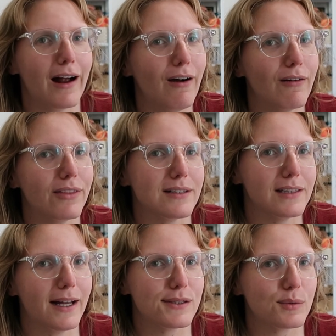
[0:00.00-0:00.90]
out this
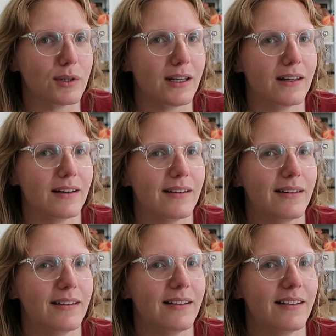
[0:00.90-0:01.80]
last one,
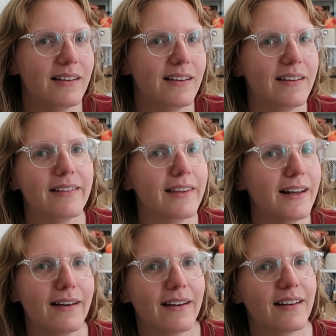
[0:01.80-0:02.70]

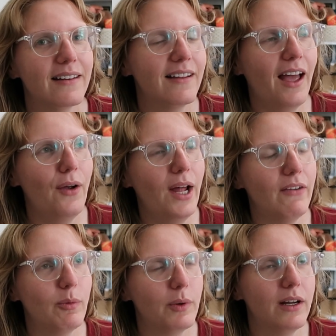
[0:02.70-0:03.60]
then I'd
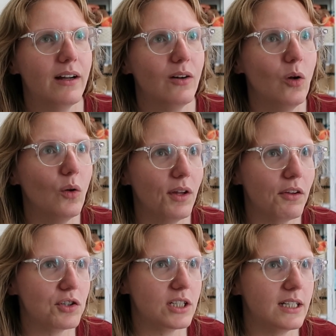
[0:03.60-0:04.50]
have to print a whole
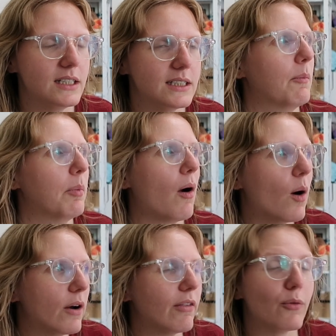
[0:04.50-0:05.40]
nother sheet. And
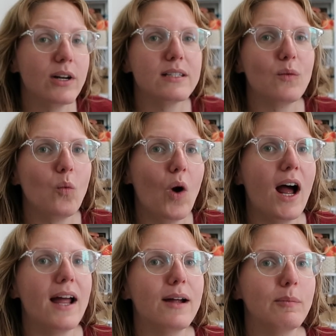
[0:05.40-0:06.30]
part of the reason
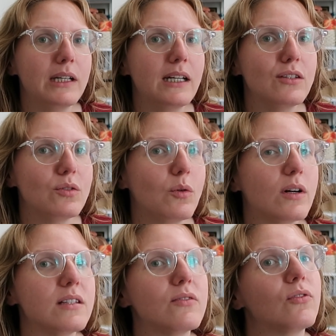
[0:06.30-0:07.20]
why I'm leaning
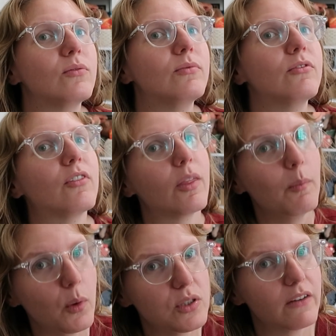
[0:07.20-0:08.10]
towards, for the
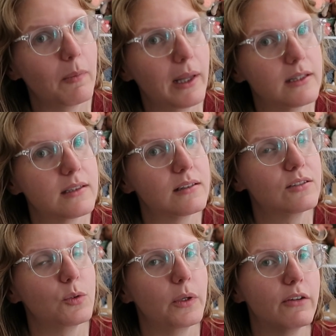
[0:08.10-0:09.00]
most of months,
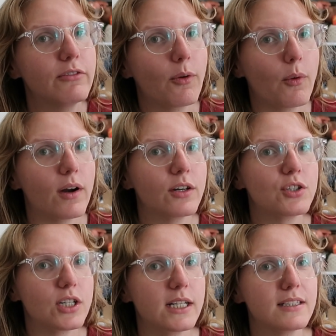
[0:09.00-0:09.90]
doing 4
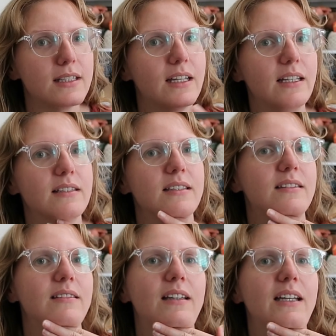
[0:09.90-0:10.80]
sheets is
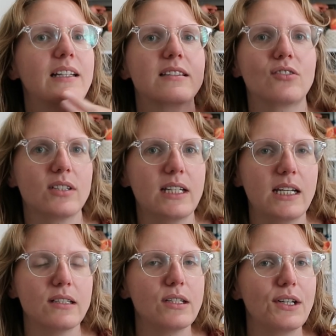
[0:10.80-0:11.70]
it's just
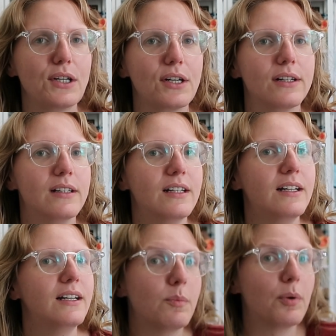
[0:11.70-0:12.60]
easier
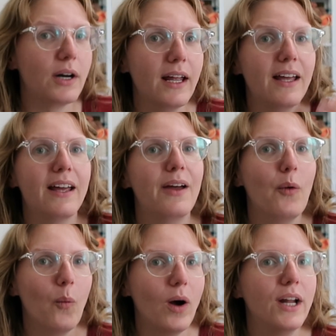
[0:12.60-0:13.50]
to print
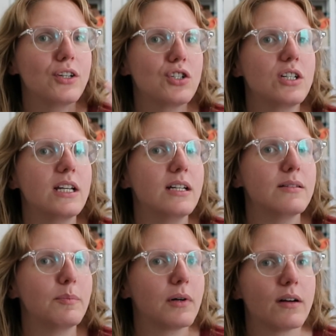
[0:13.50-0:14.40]
1
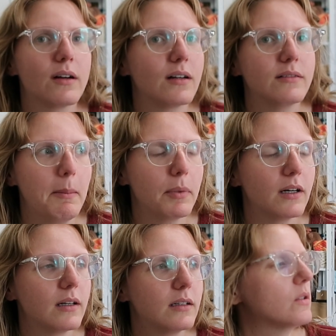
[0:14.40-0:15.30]
sheet per
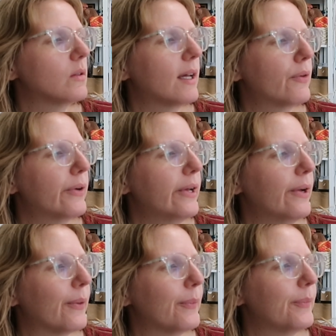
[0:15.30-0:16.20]
member. So I don't
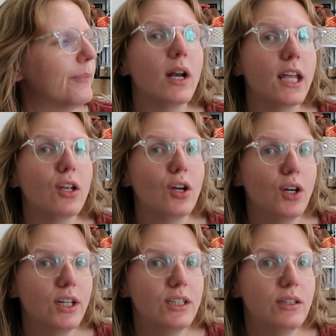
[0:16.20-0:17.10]
know. What I
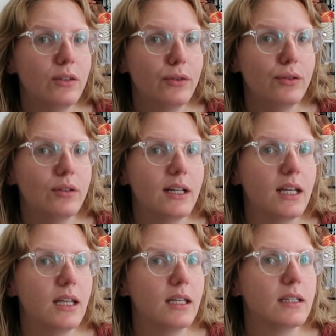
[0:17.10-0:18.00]
could do
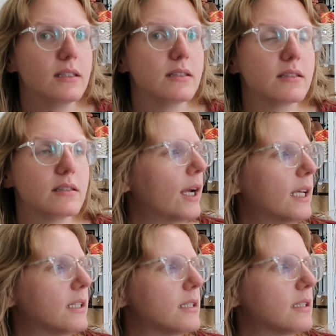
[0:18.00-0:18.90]
is
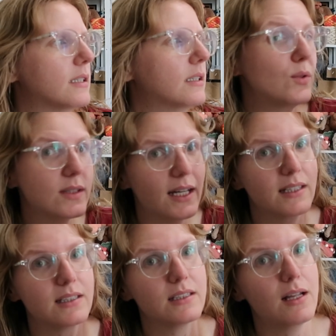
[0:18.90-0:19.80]
print 2
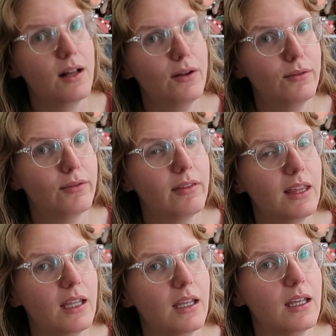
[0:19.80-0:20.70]
sets of
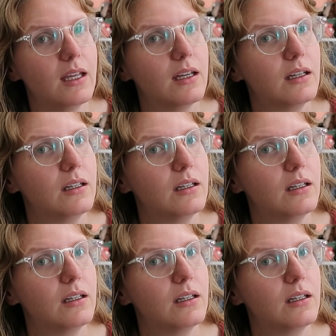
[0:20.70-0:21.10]
the